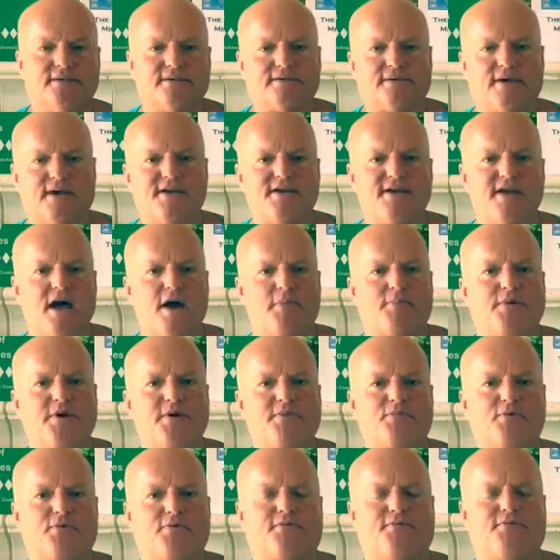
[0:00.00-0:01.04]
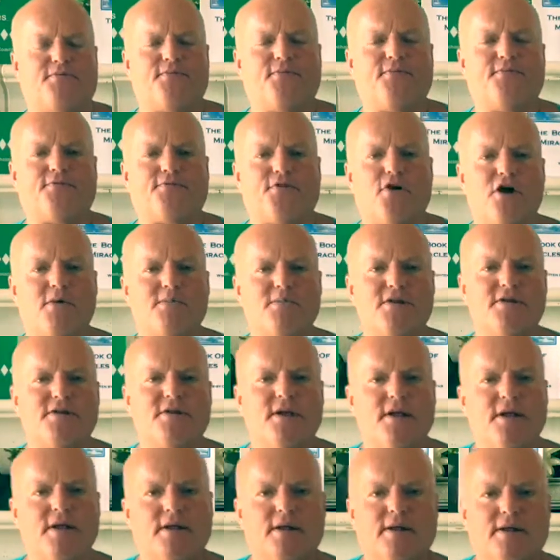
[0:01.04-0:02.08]
Right now, people are
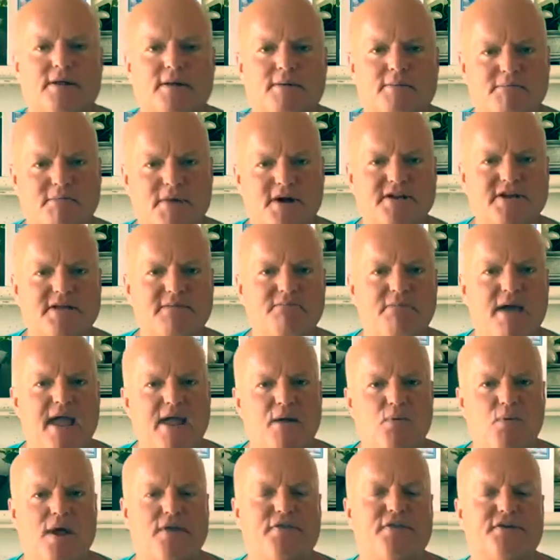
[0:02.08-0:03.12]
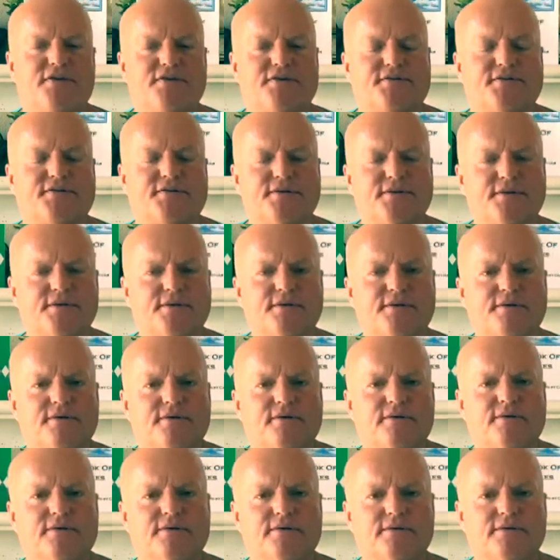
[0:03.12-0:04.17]
farming Money Mayweather's
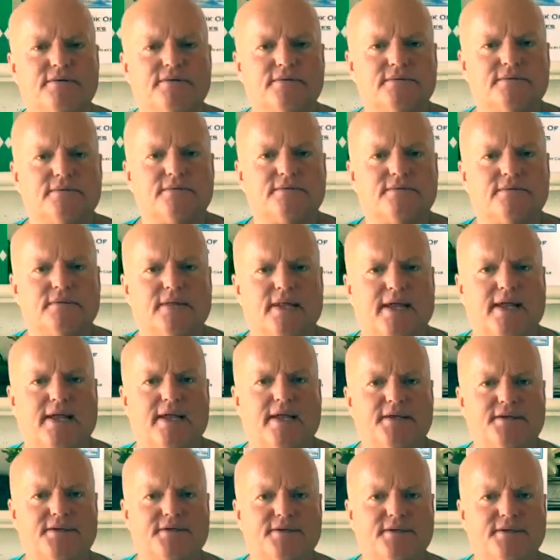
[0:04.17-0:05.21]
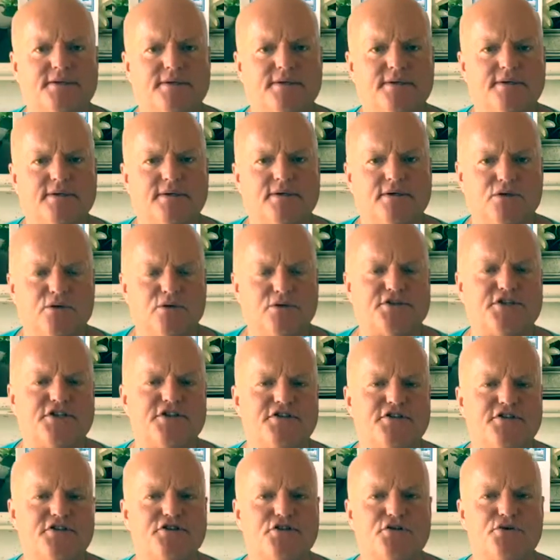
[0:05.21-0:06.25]
land. Who's
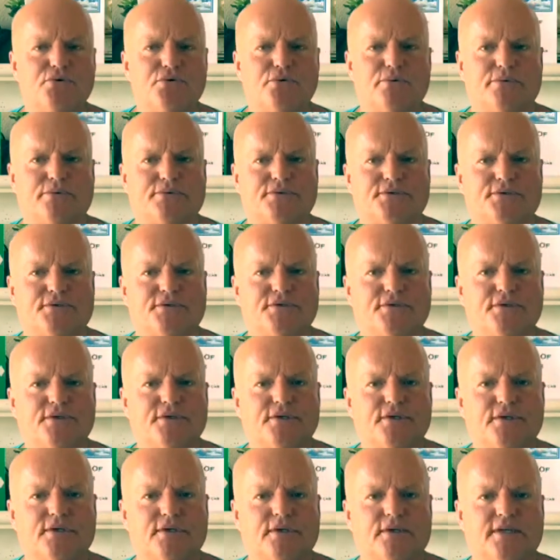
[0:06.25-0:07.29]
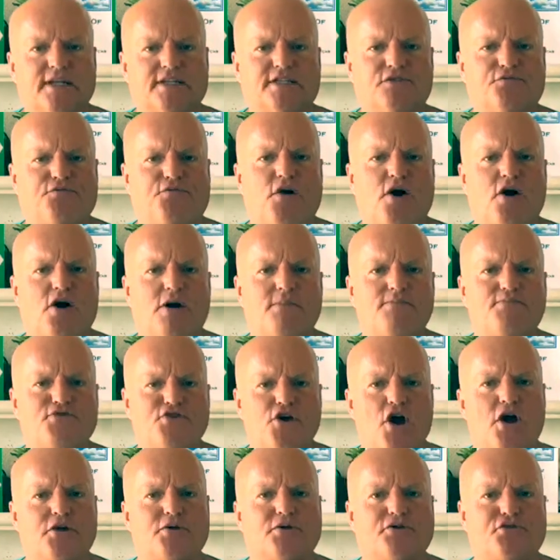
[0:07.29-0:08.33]
in the news? Let's farm
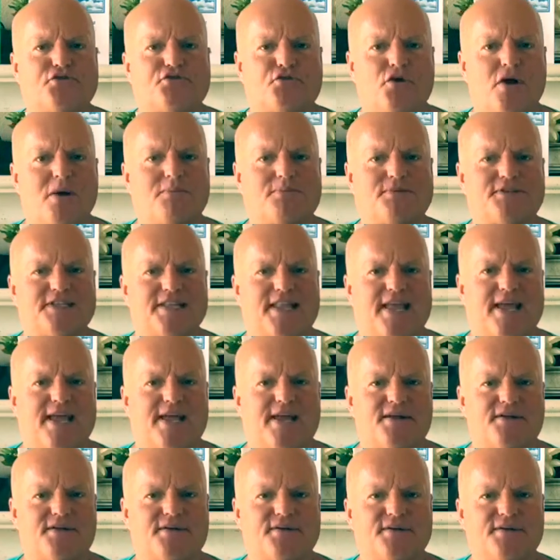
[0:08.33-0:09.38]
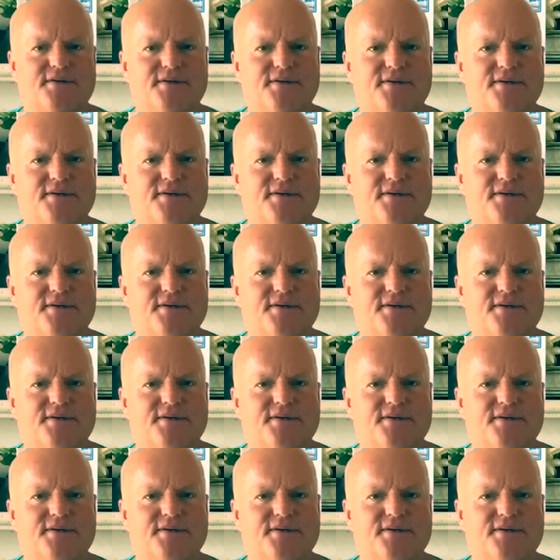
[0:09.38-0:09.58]
Donald Trump's land.